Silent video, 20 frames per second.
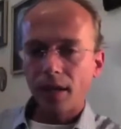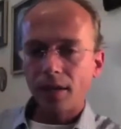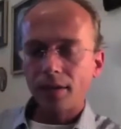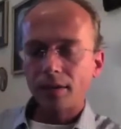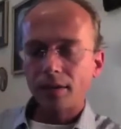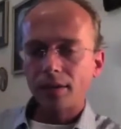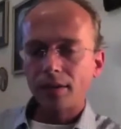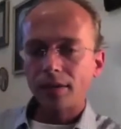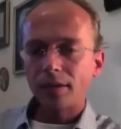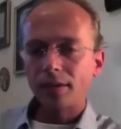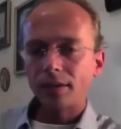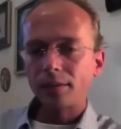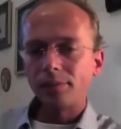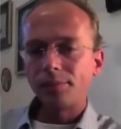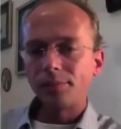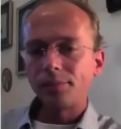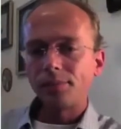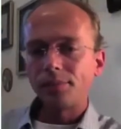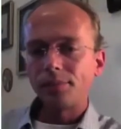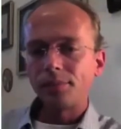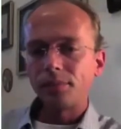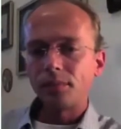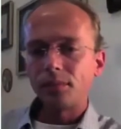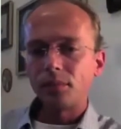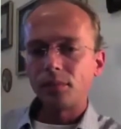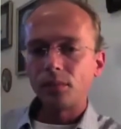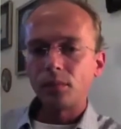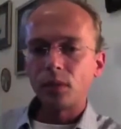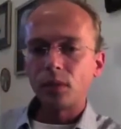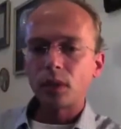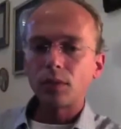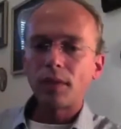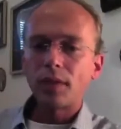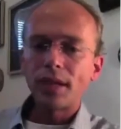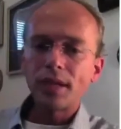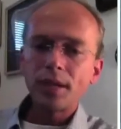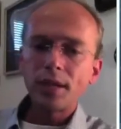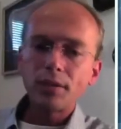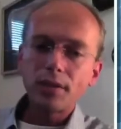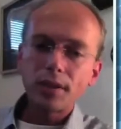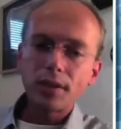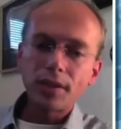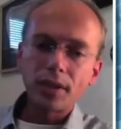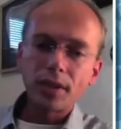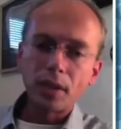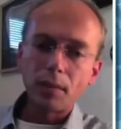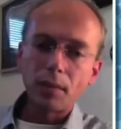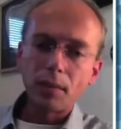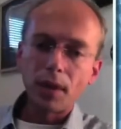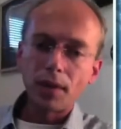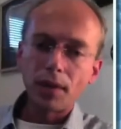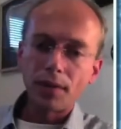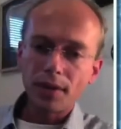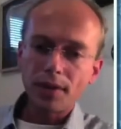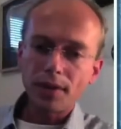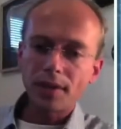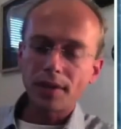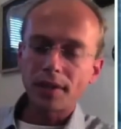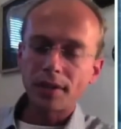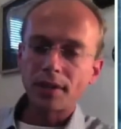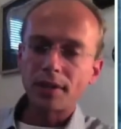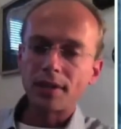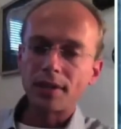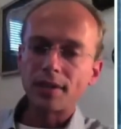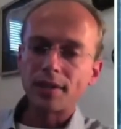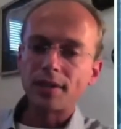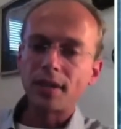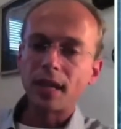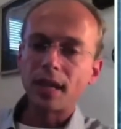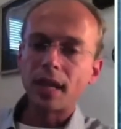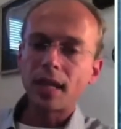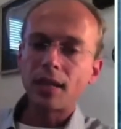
And what's quite interesting about this is